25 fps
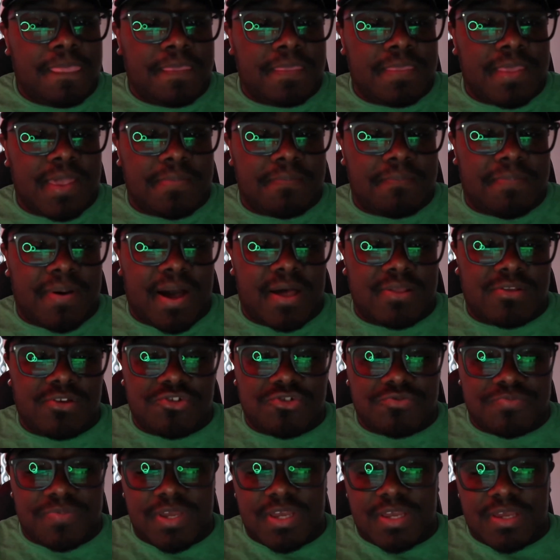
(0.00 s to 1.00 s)
that
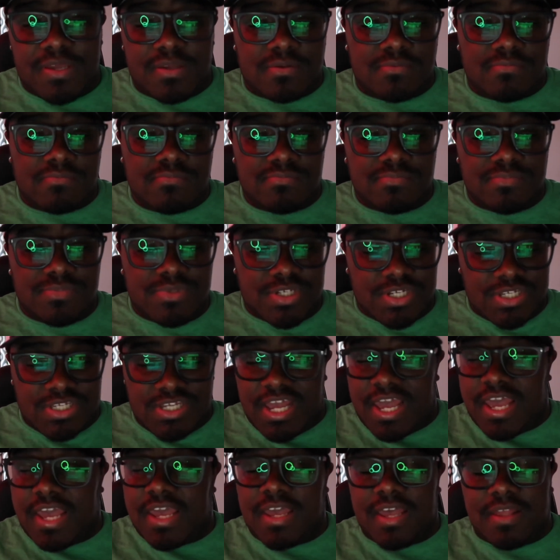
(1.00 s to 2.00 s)
bothers me
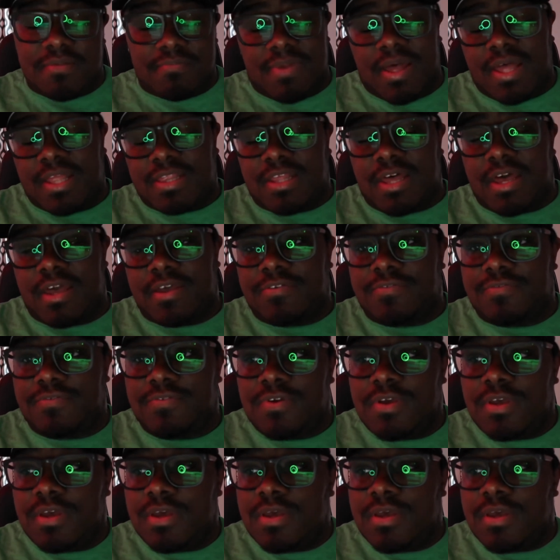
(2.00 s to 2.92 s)
today in my life.